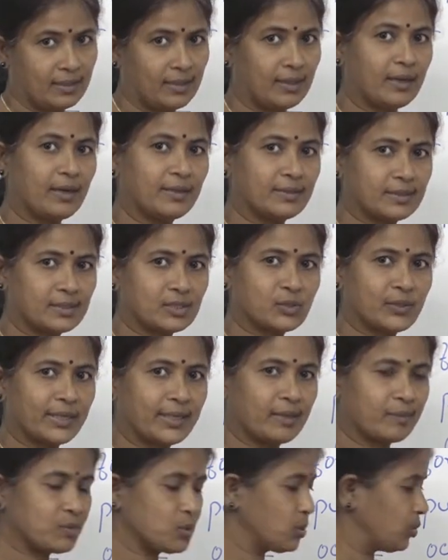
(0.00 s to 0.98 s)
R is a straight
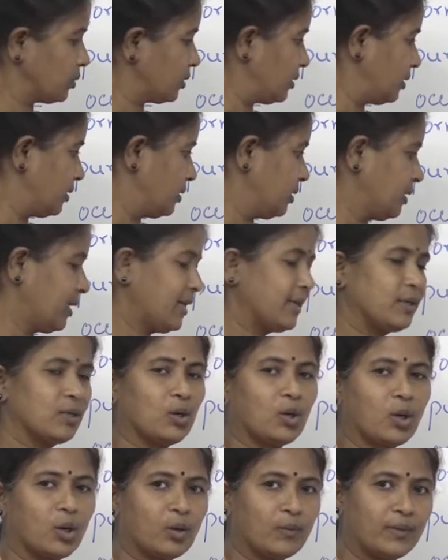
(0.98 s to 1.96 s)
upstroke. And
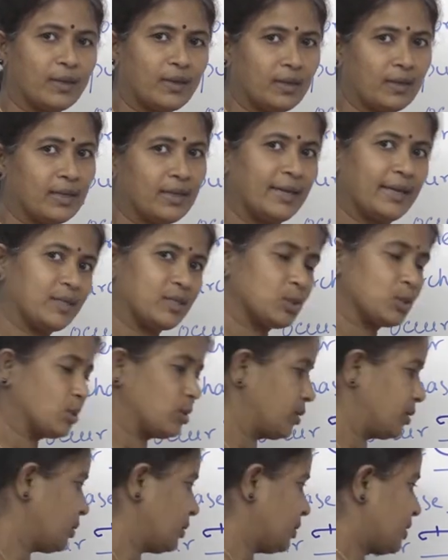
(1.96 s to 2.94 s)
hovel. H is
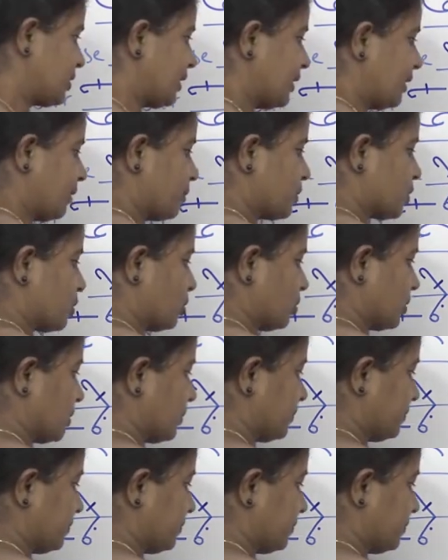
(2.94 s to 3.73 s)
also a straight upstroke.